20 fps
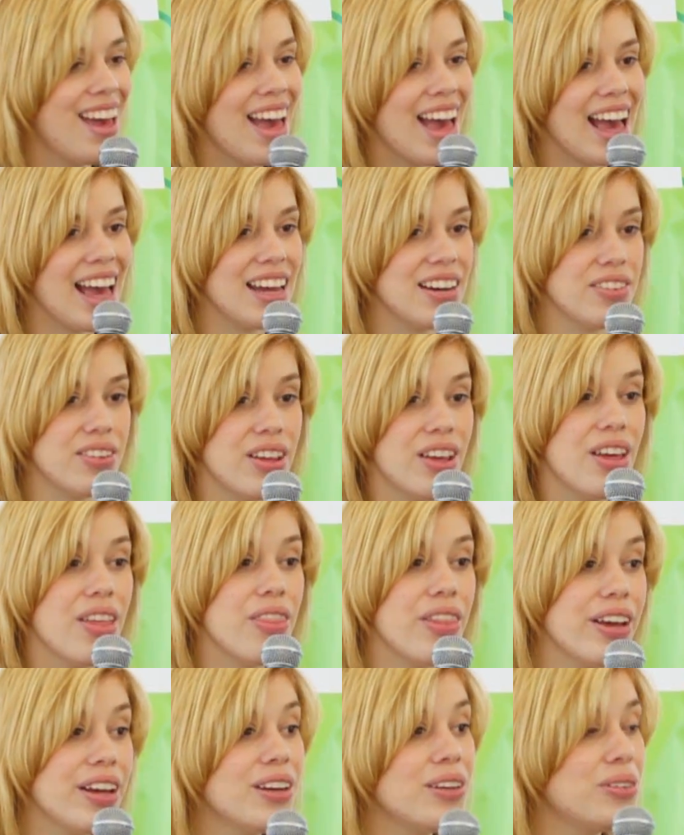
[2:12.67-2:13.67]
And
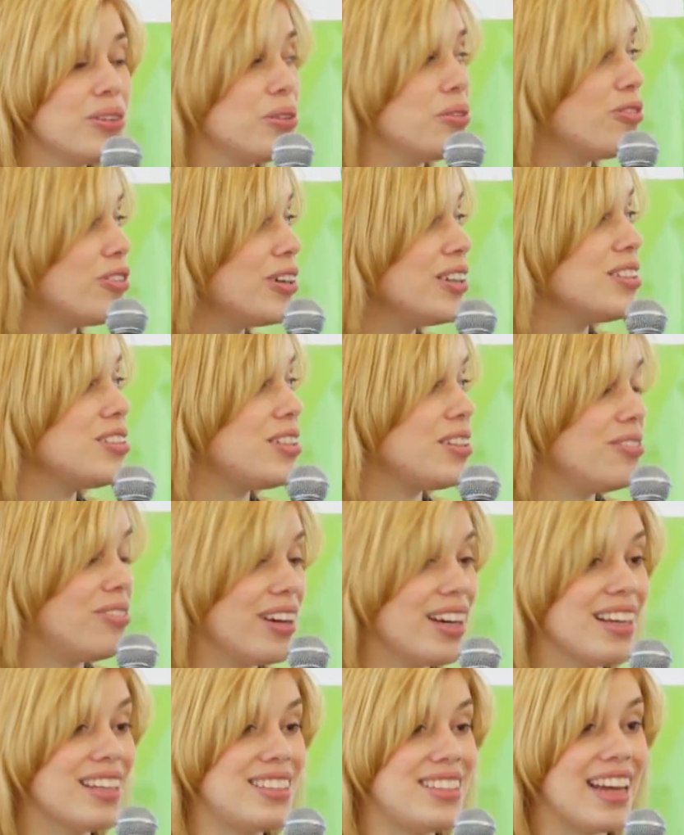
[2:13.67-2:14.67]
their first
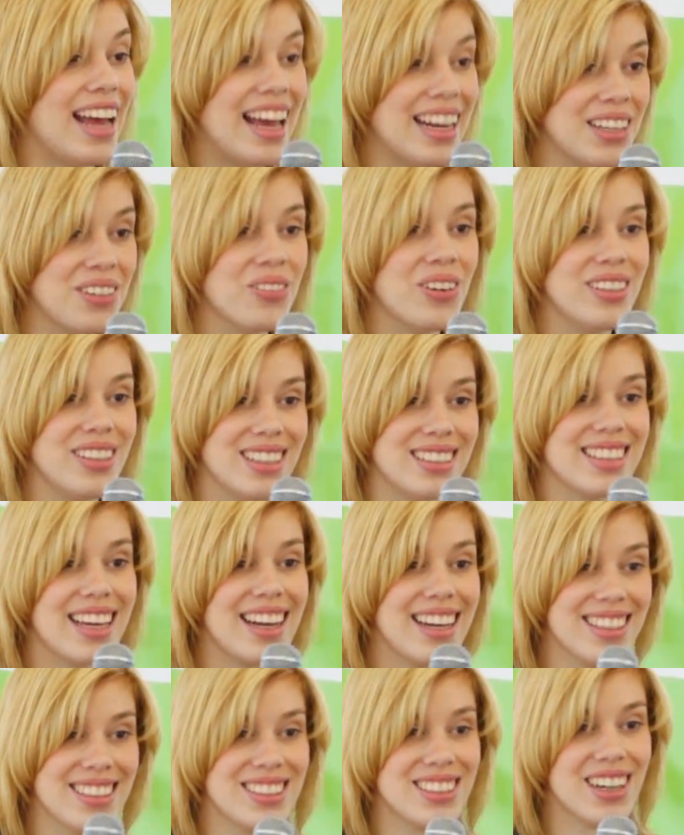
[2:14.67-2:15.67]
advice to anyone that's
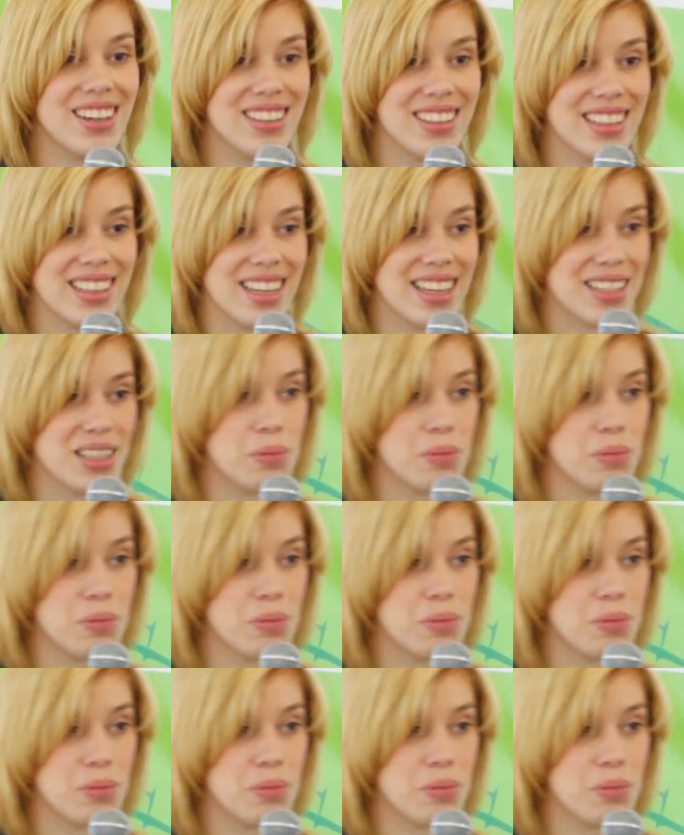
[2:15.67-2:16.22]
getting started in this